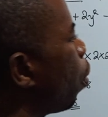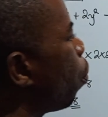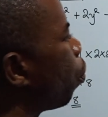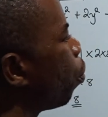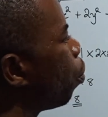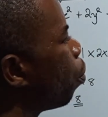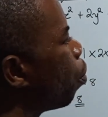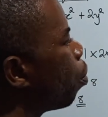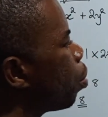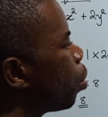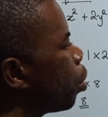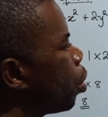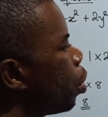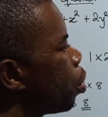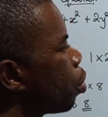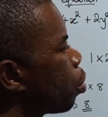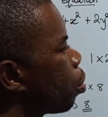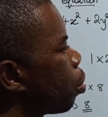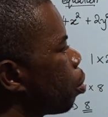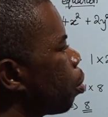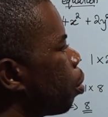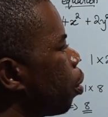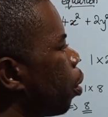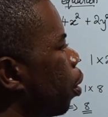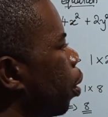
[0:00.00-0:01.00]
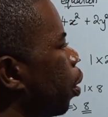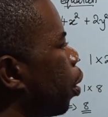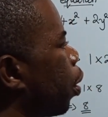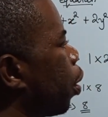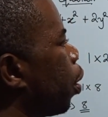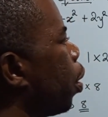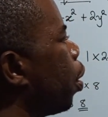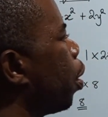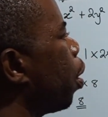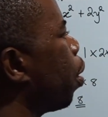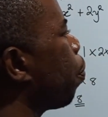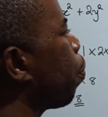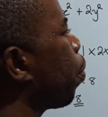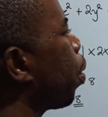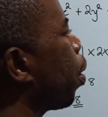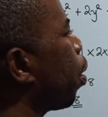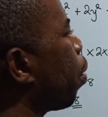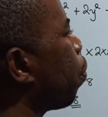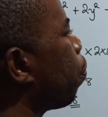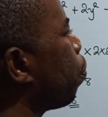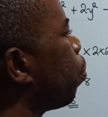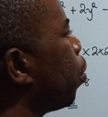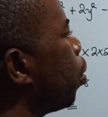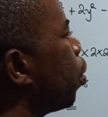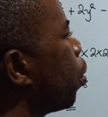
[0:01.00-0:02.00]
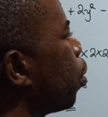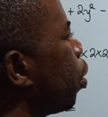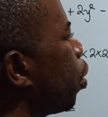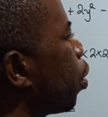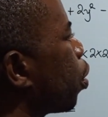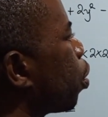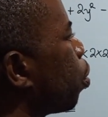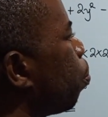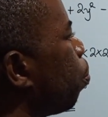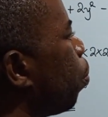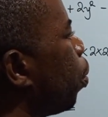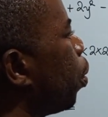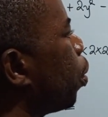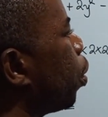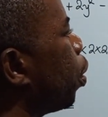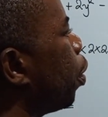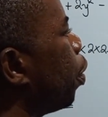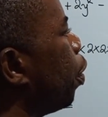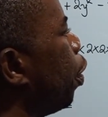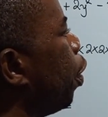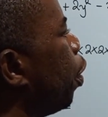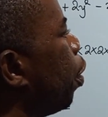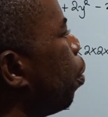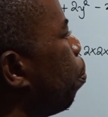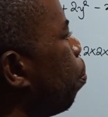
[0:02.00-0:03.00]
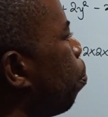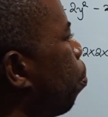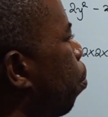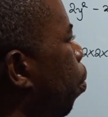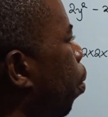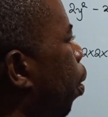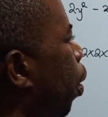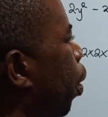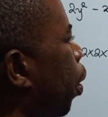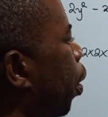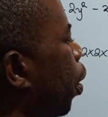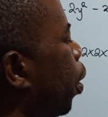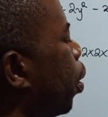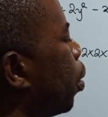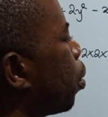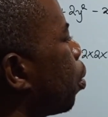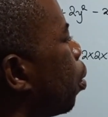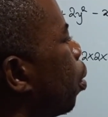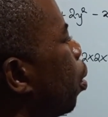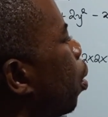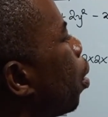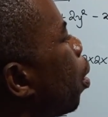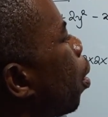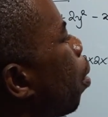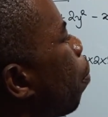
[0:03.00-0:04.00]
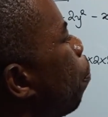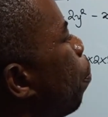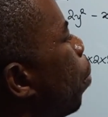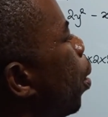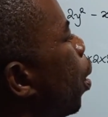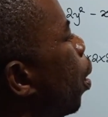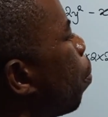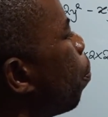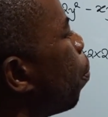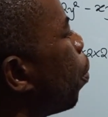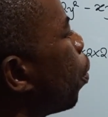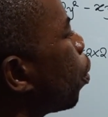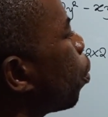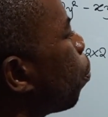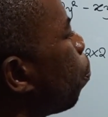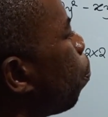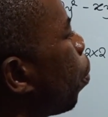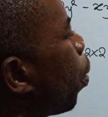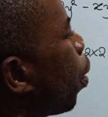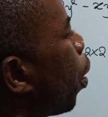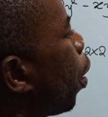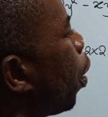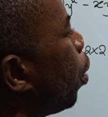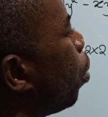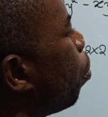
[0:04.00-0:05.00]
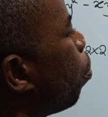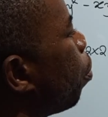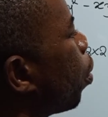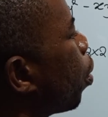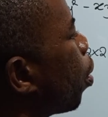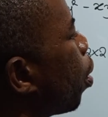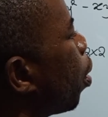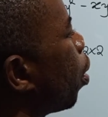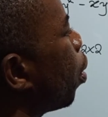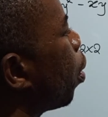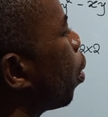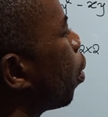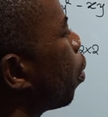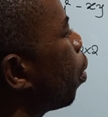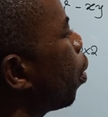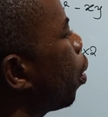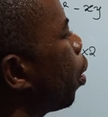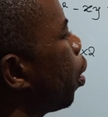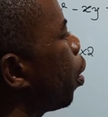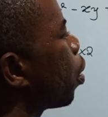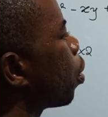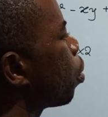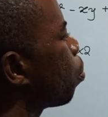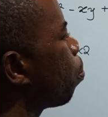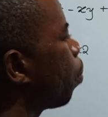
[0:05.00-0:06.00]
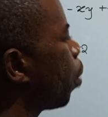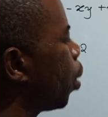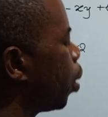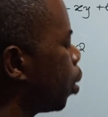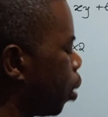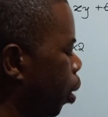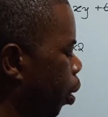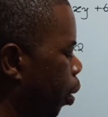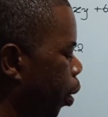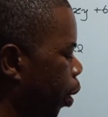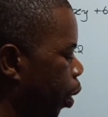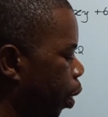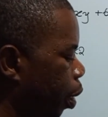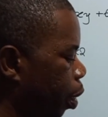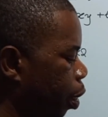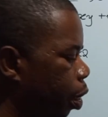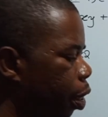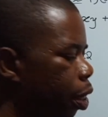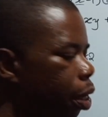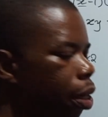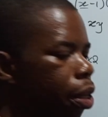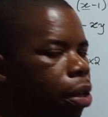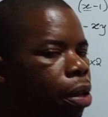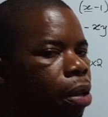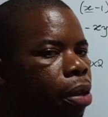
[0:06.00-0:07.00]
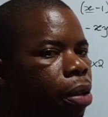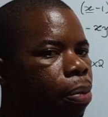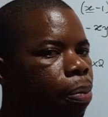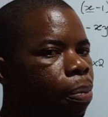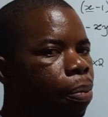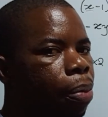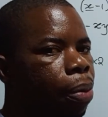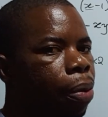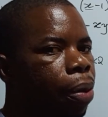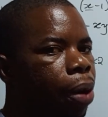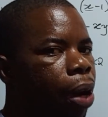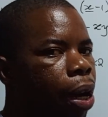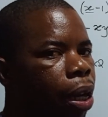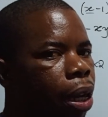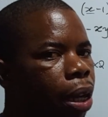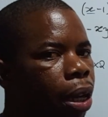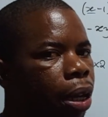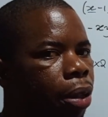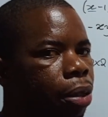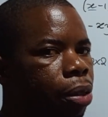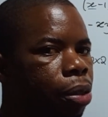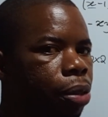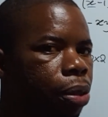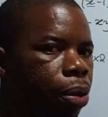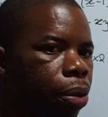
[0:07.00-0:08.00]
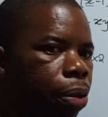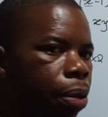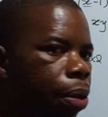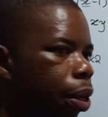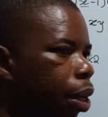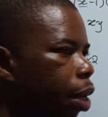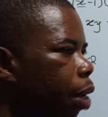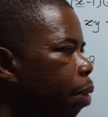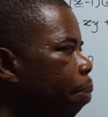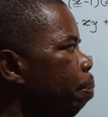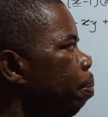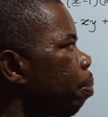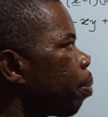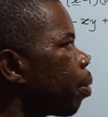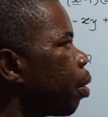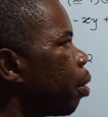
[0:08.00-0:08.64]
notice here we have this expression in brackets being multiplied with another expression in brackets, okay?